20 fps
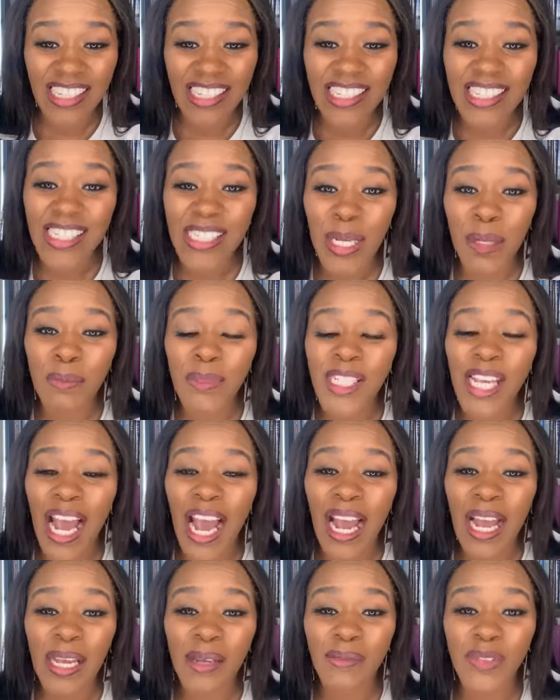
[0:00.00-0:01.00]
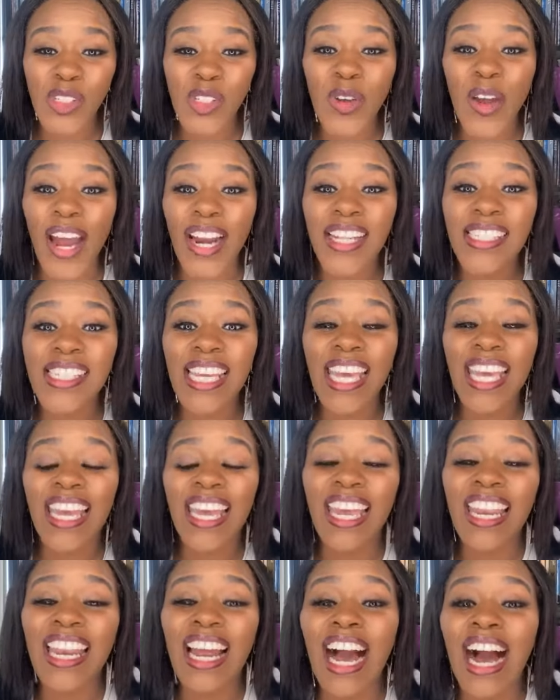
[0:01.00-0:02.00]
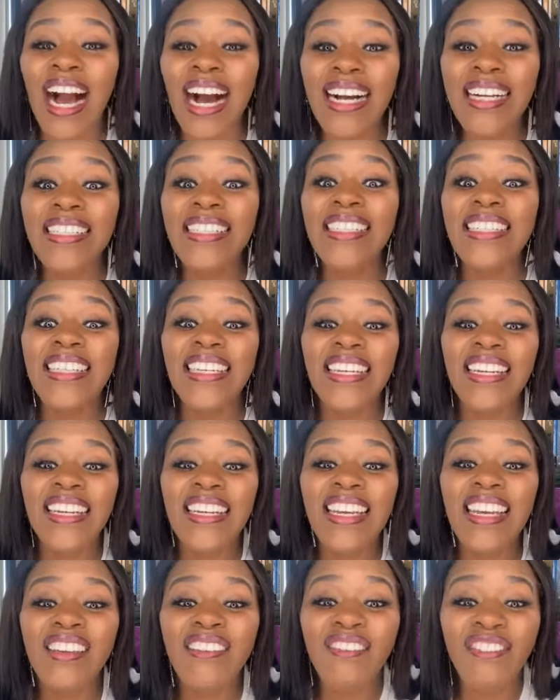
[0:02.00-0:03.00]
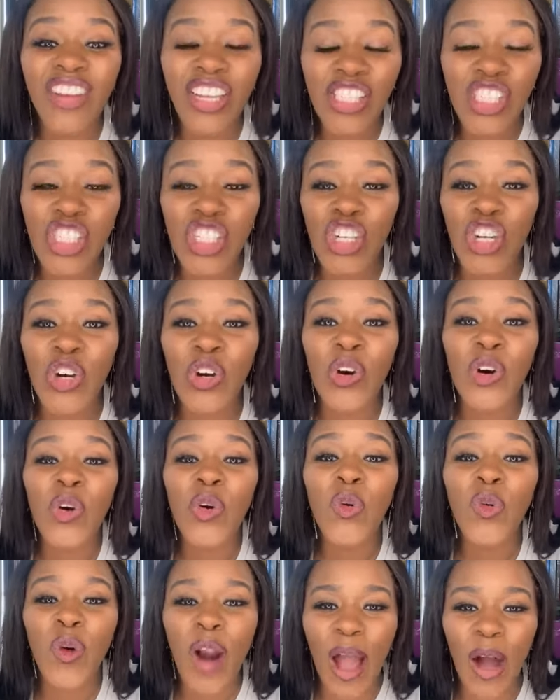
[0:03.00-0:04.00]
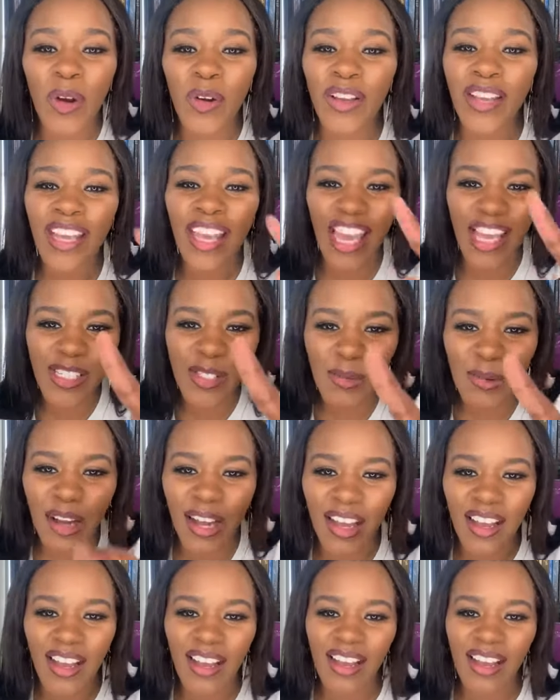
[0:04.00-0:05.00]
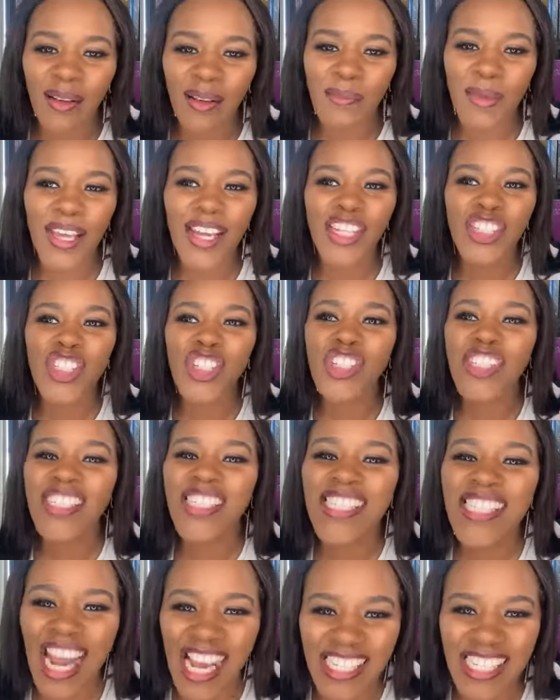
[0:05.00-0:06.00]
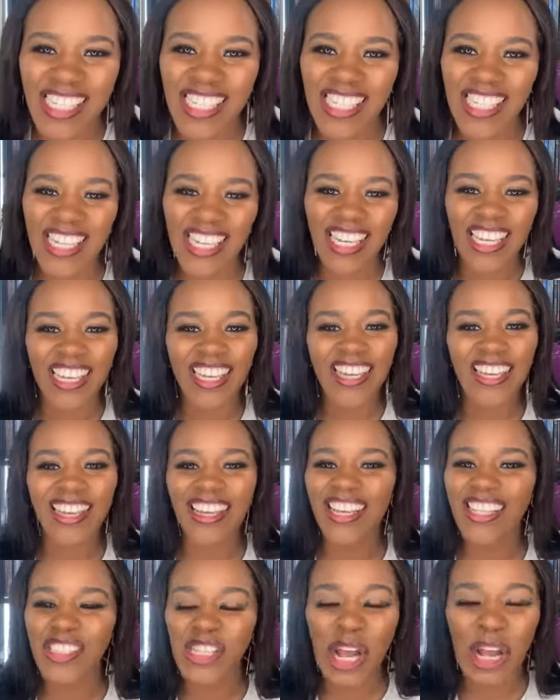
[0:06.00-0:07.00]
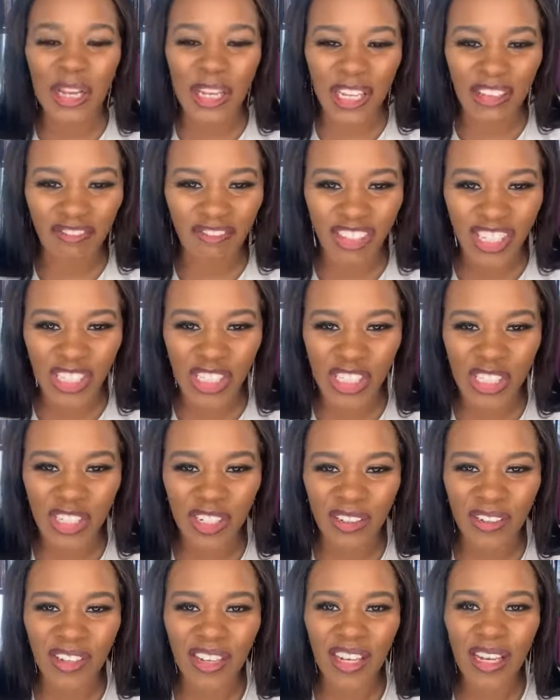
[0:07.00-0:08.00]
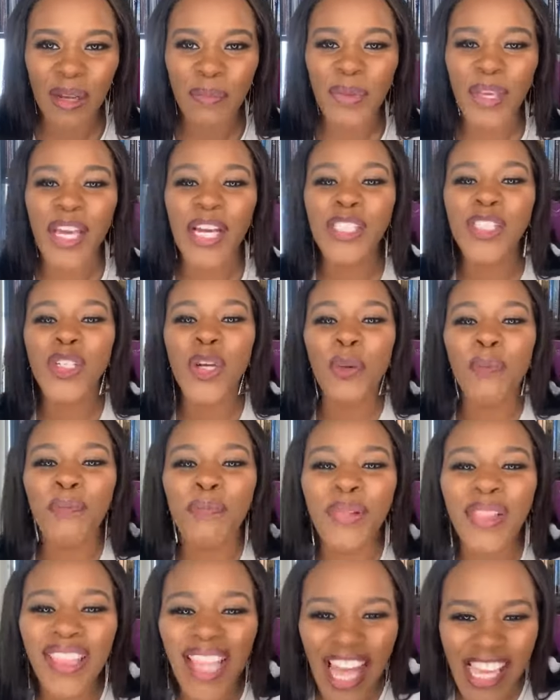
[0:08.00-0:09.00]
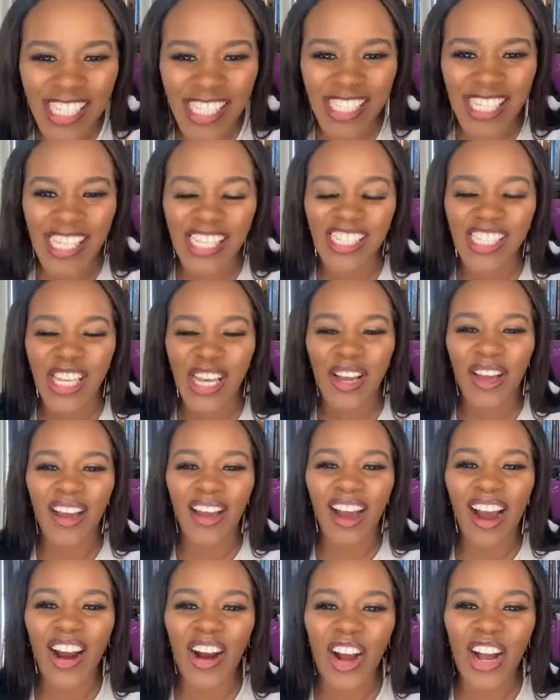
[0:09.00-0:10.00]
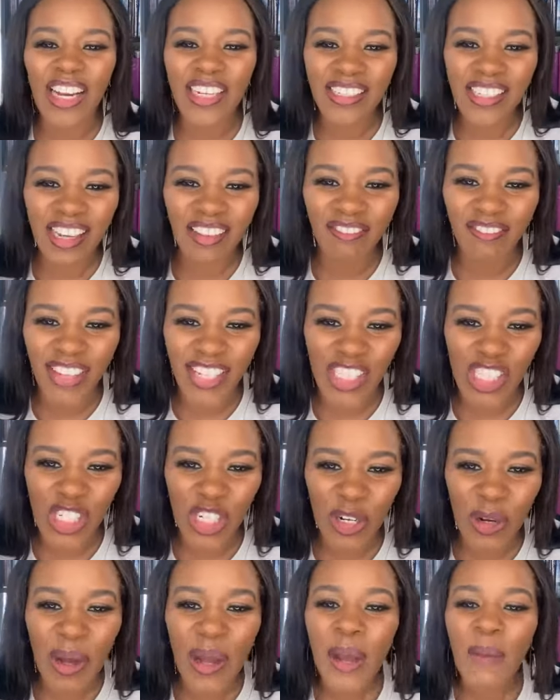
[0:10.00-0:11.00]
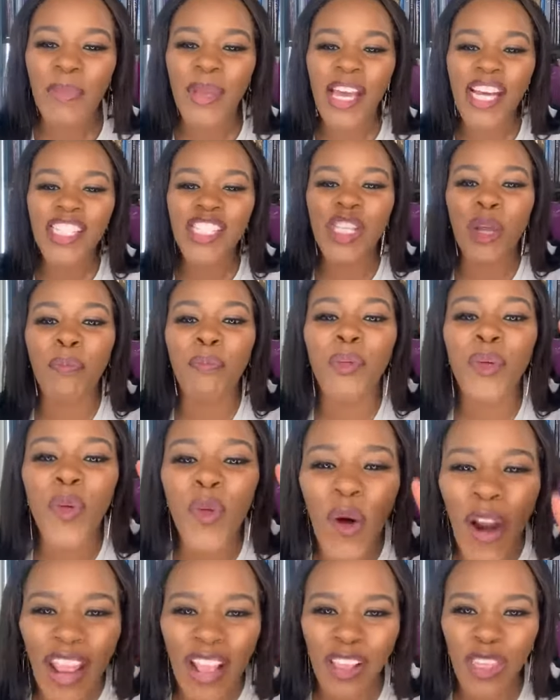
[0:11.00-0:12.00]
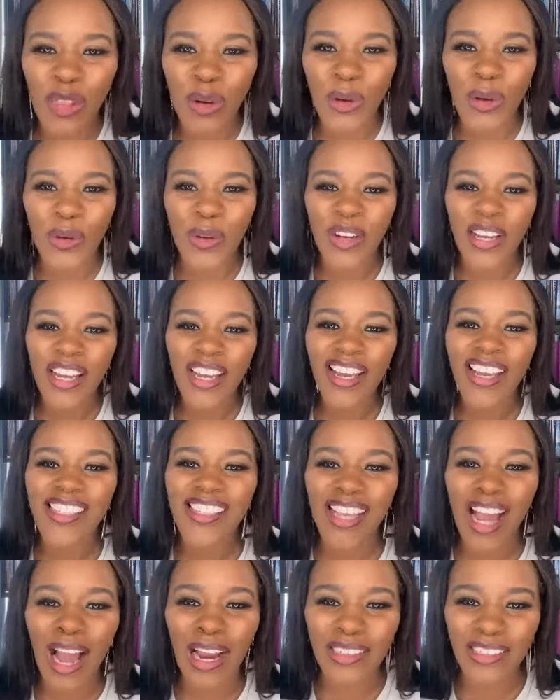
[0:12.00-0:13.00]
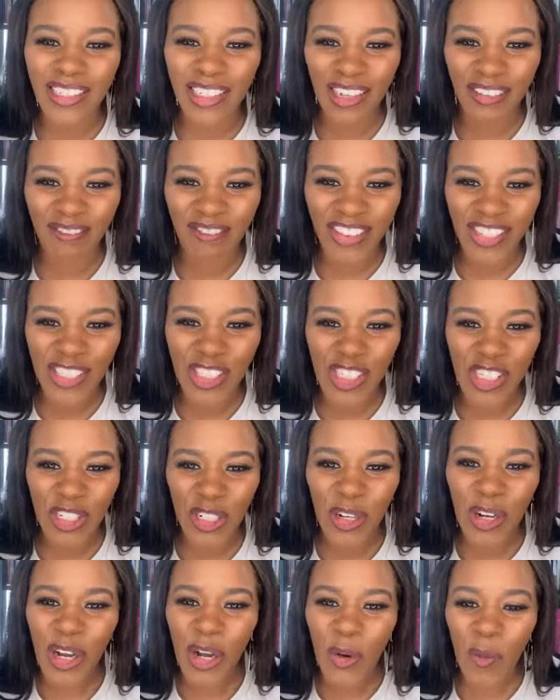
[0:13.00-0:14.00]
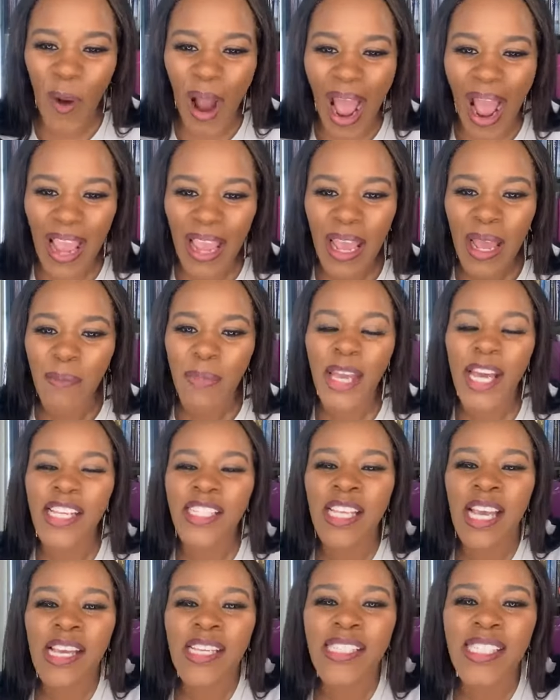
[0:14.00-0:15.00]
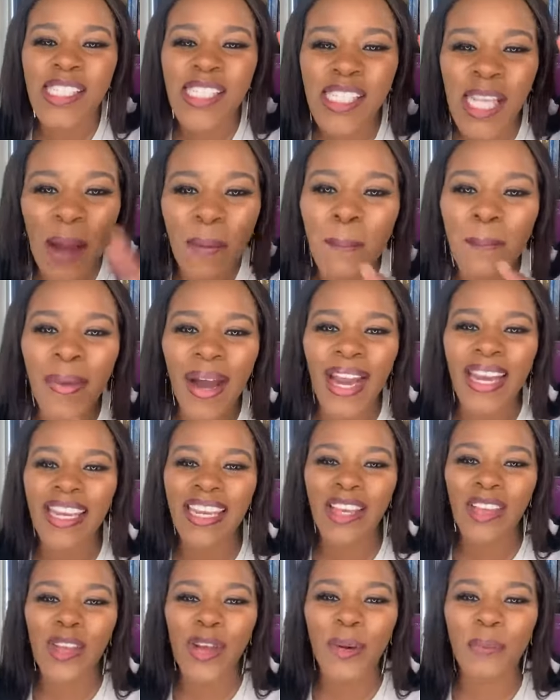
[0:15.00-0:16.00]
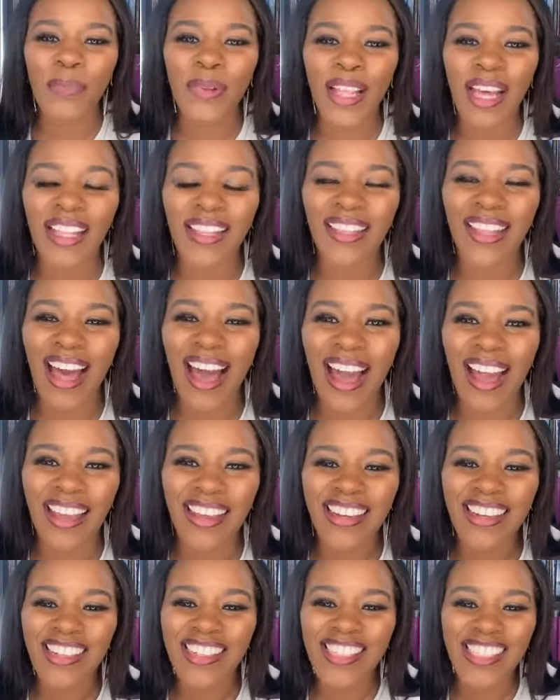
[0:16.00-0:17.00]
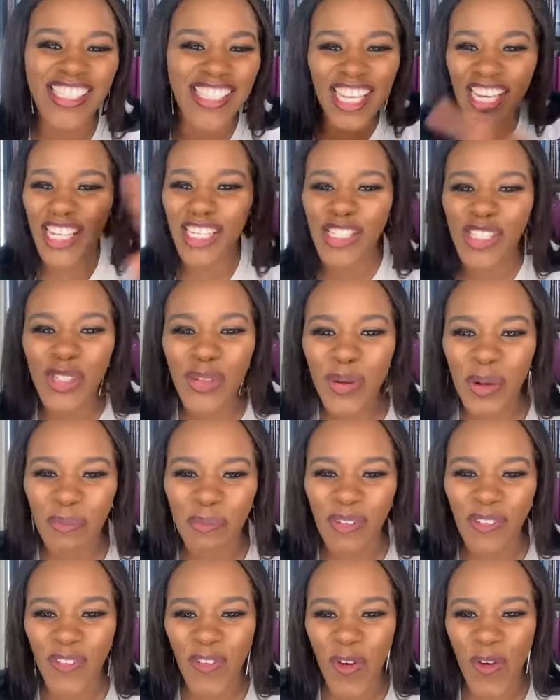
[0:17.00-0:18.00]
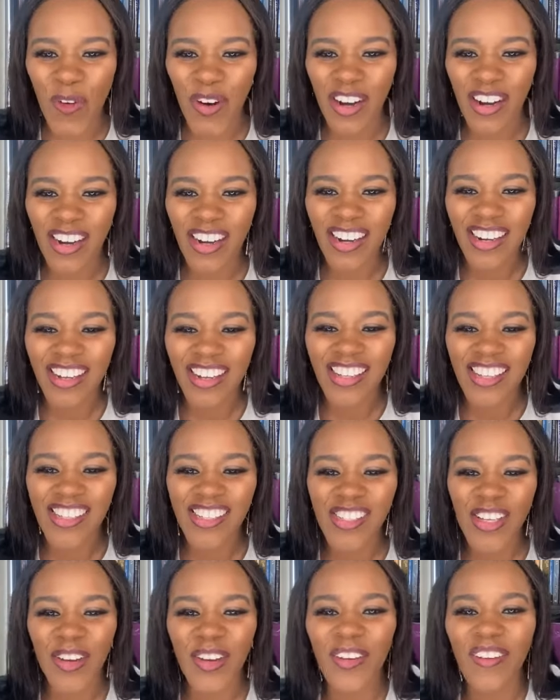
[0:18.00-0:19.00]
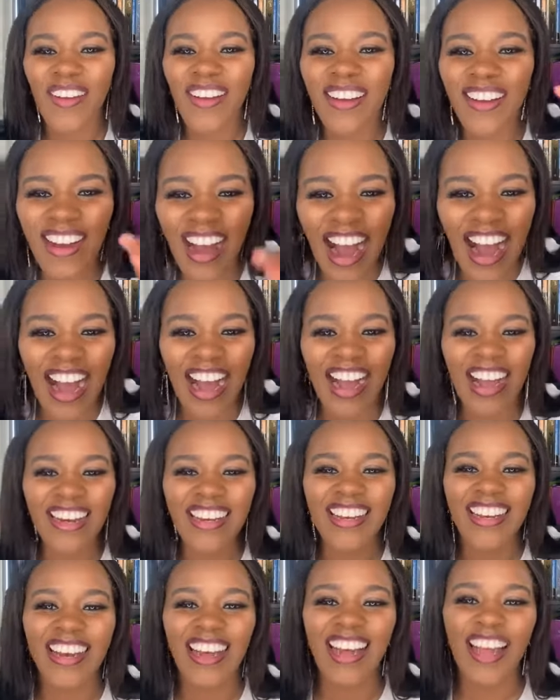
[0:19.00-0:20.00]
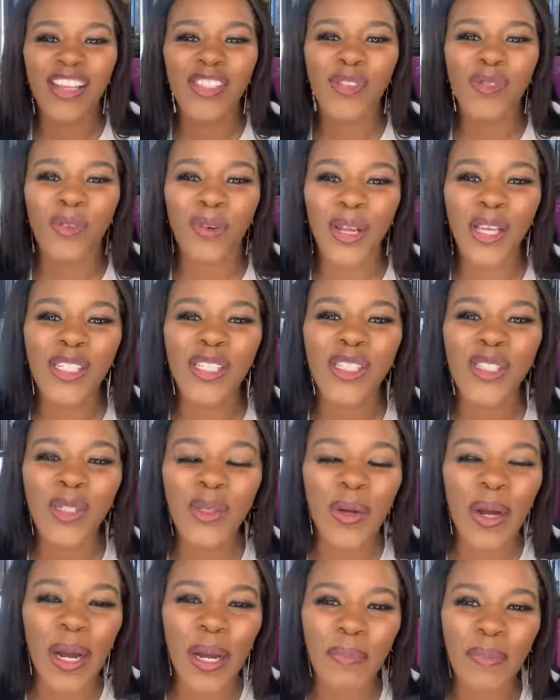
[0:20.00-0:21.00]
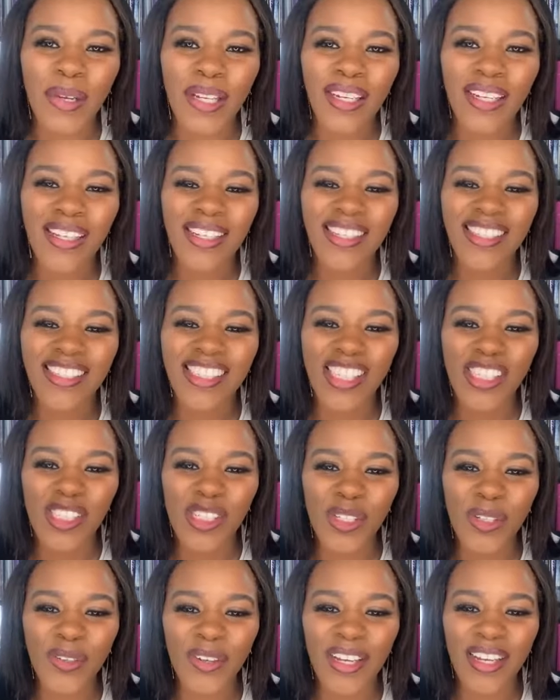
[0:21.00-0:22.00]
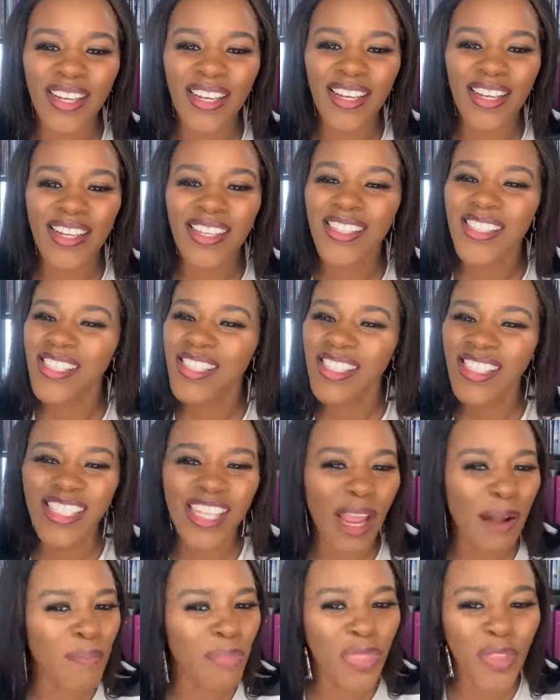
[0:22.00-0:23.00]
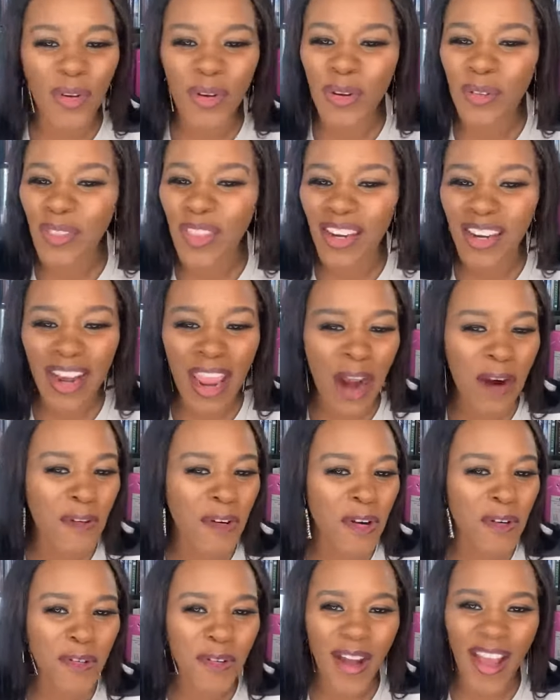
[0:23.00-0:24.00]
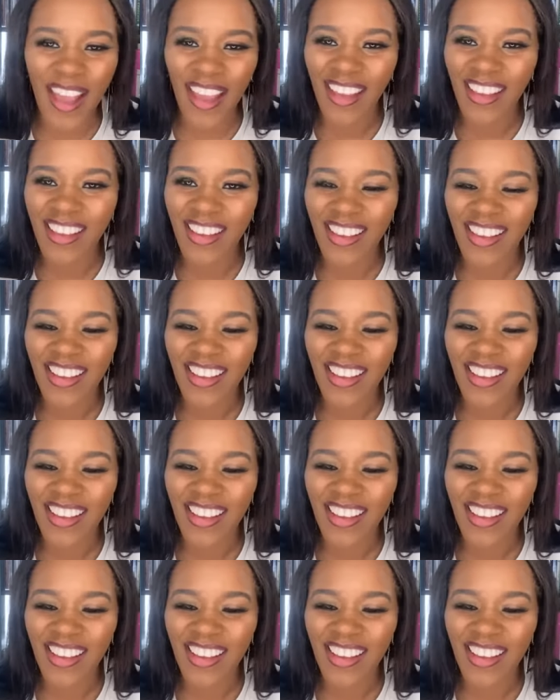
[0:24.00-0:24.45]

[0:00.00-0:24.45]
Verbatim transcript: Sometimes you got to take an unconventional route. Guess what? Because your destiny is unconventional, because your blessings are unconventional, because the breakthrough is unconventional. Why? Because somebody in your bloodline didn't do it before. So God has raised you up to do it. Step through the narrow way.